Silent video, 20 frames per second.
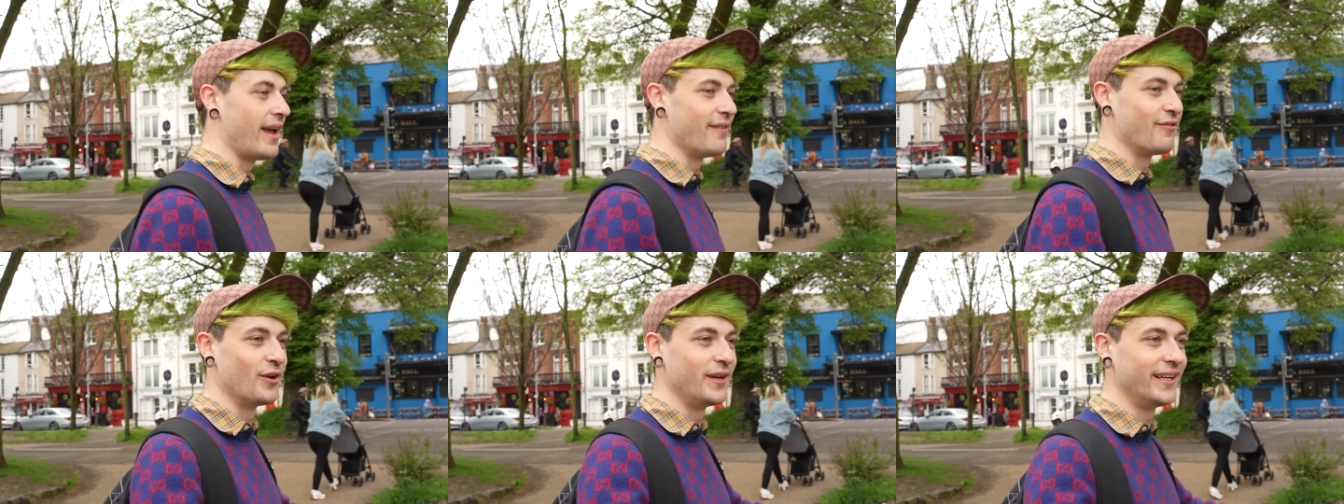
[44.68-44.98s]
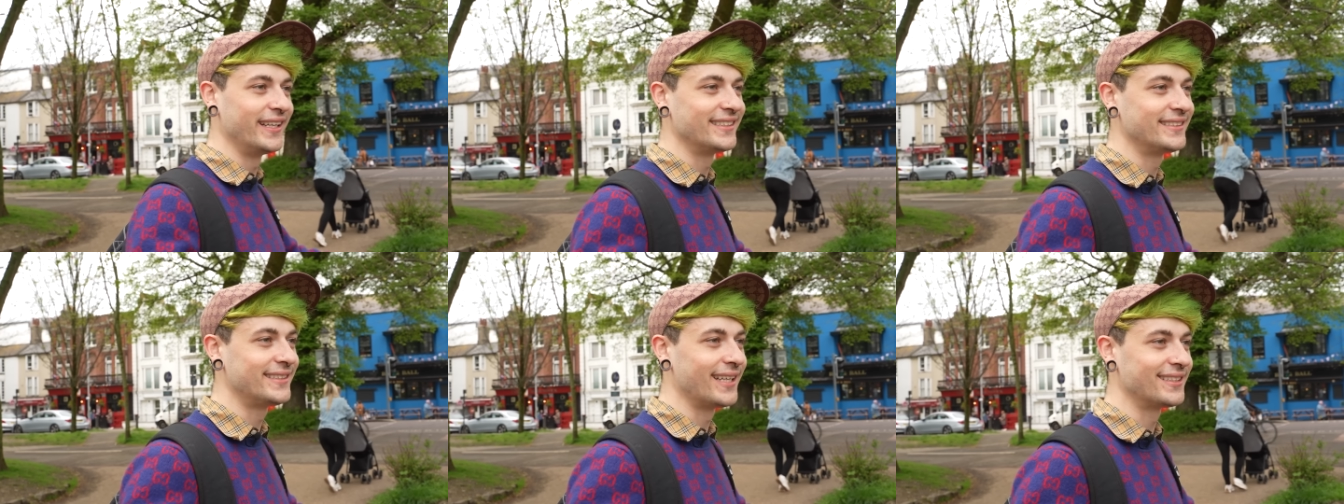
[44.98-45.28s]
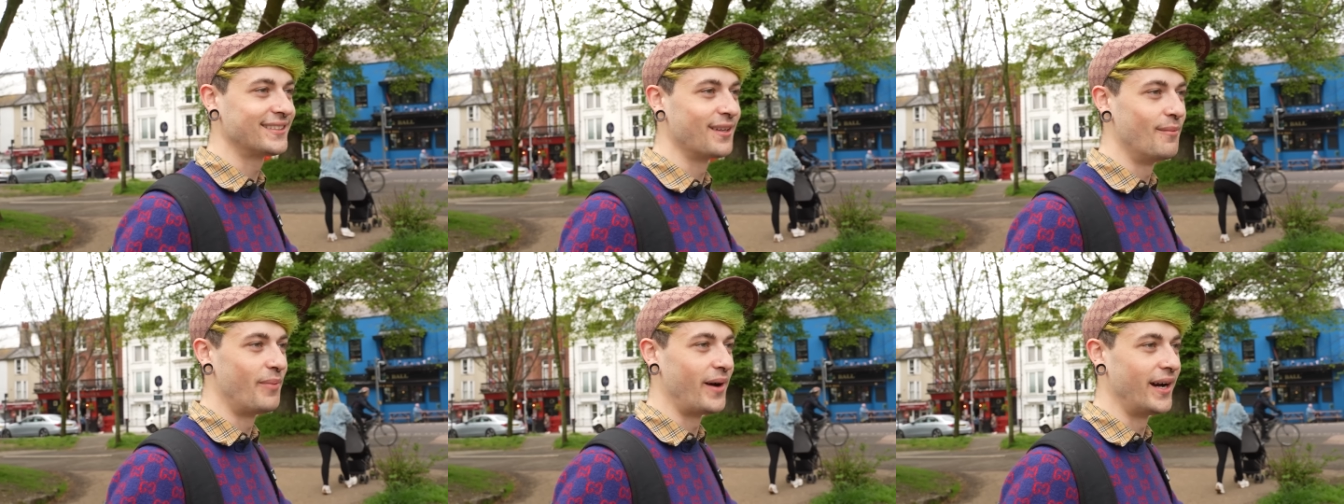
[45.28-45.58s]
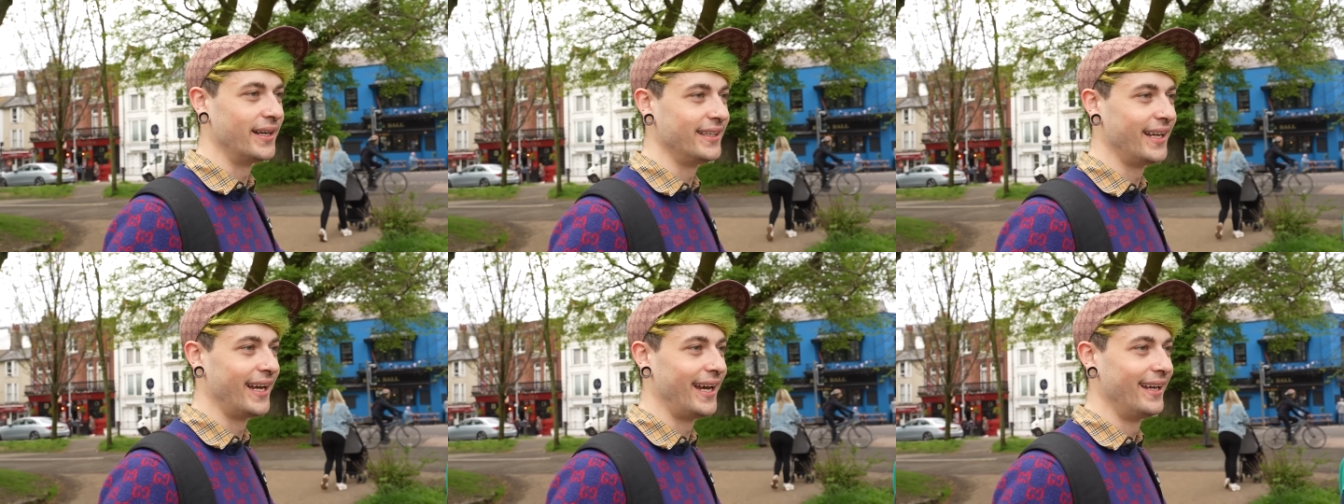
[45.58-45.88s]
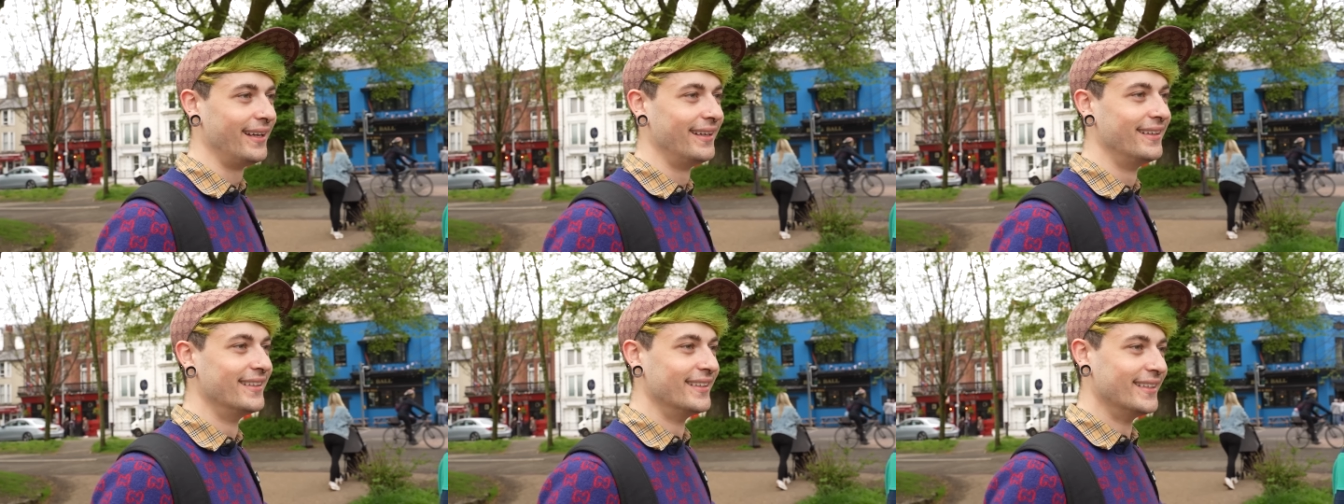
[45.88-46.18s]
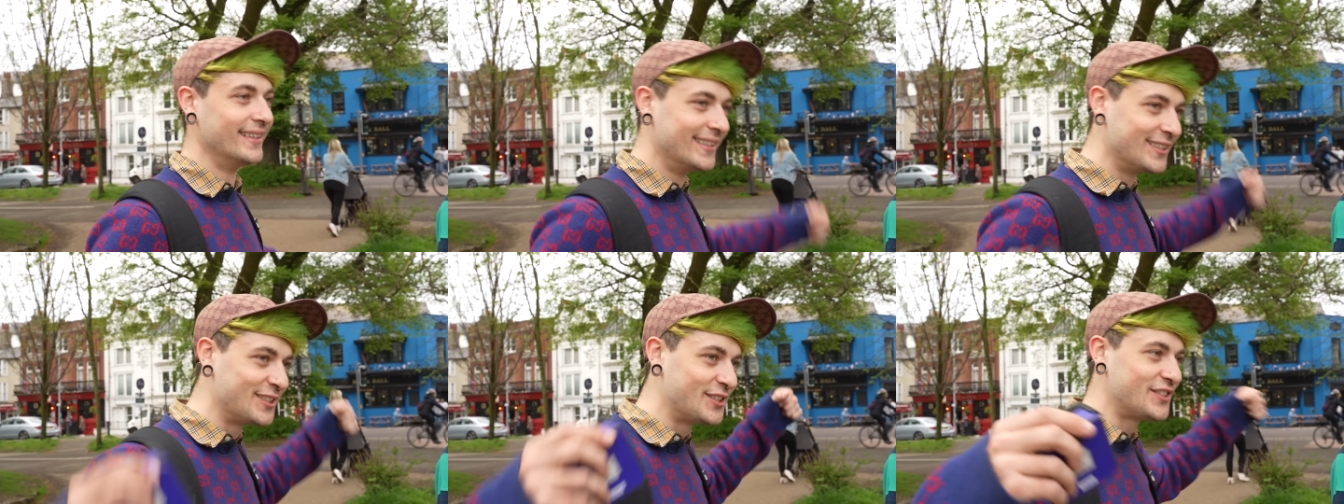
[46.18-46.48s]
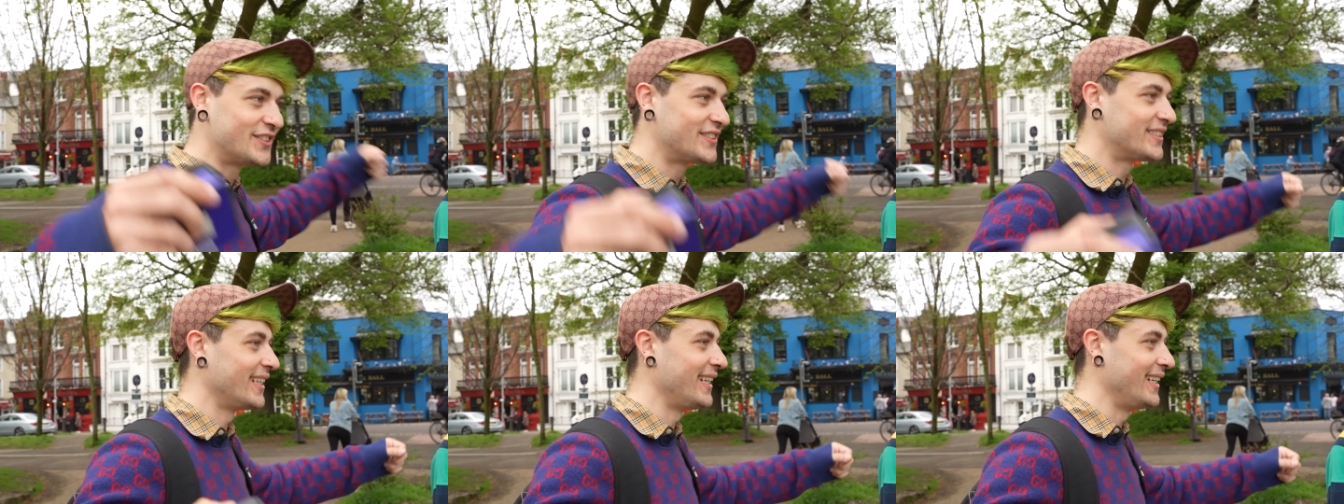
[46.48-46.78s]
everyone here to test some bud, yeah?
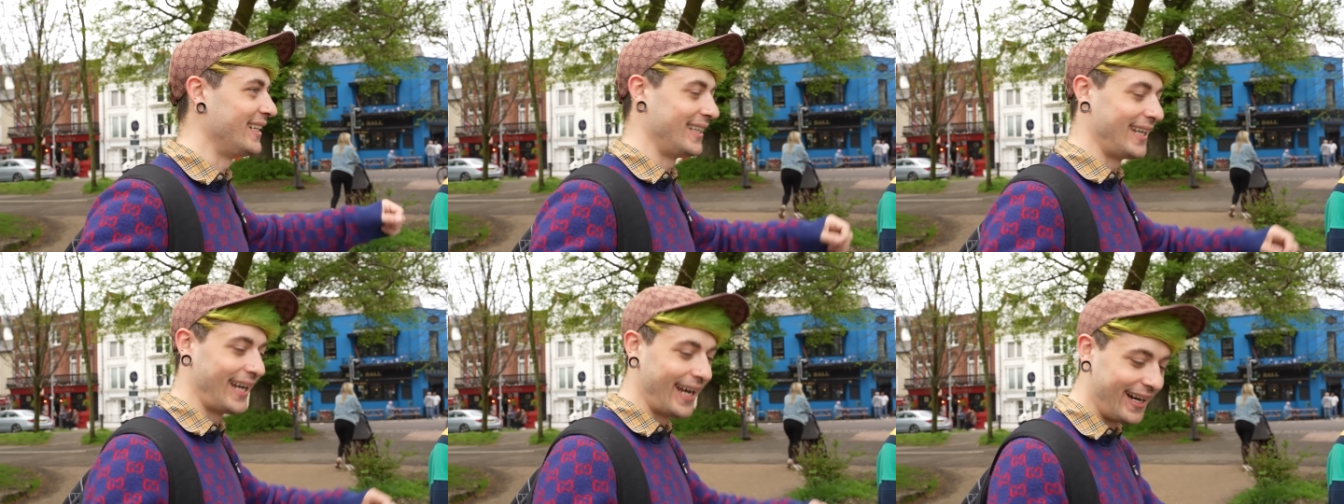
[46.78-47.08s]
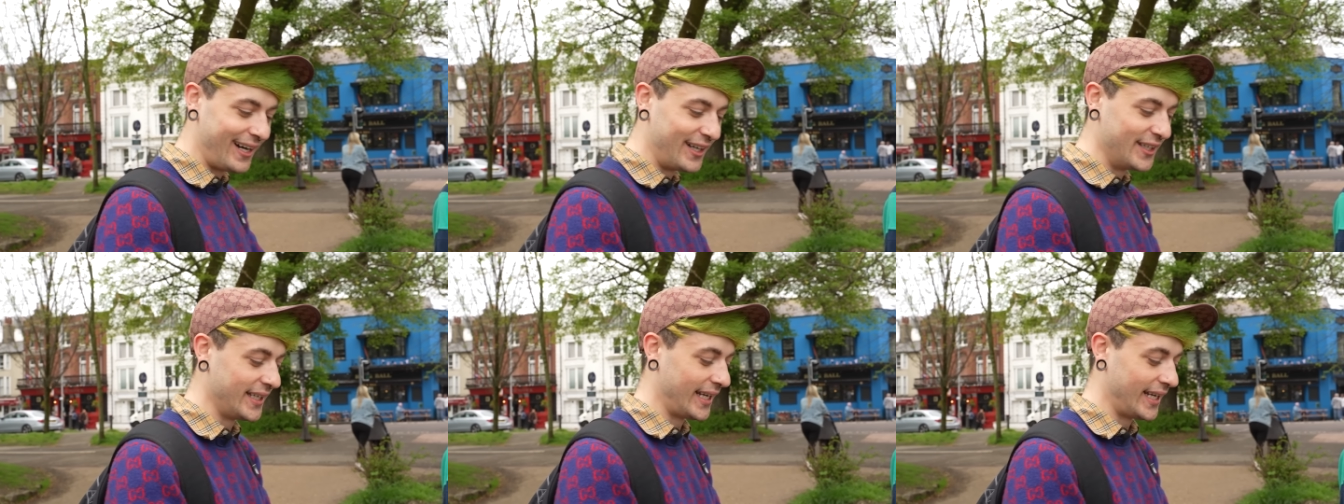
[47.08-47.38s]
Sick, hell